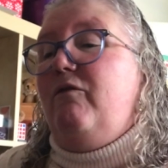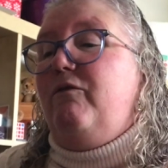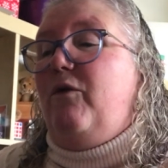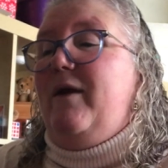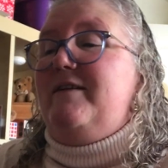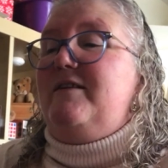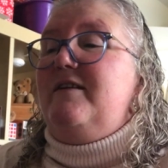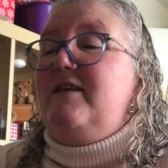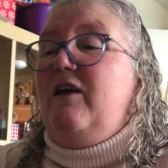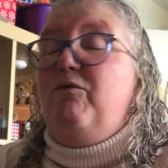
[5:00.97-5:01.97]
For
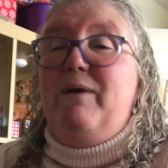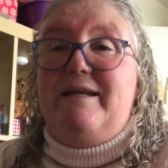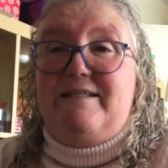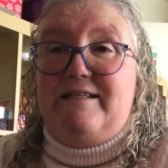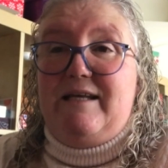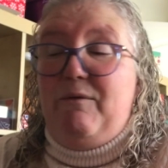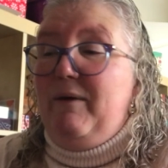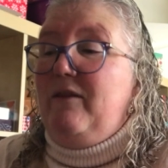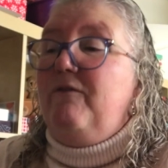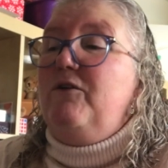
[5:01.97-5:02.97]
instance, if
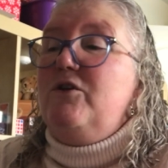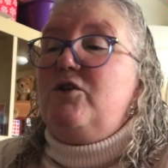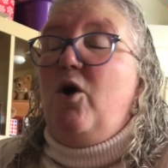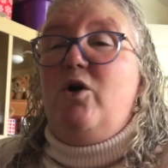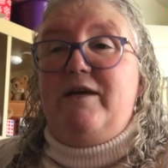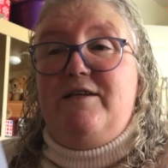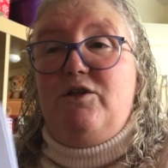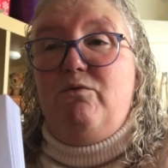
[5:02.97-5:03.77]
the first card is the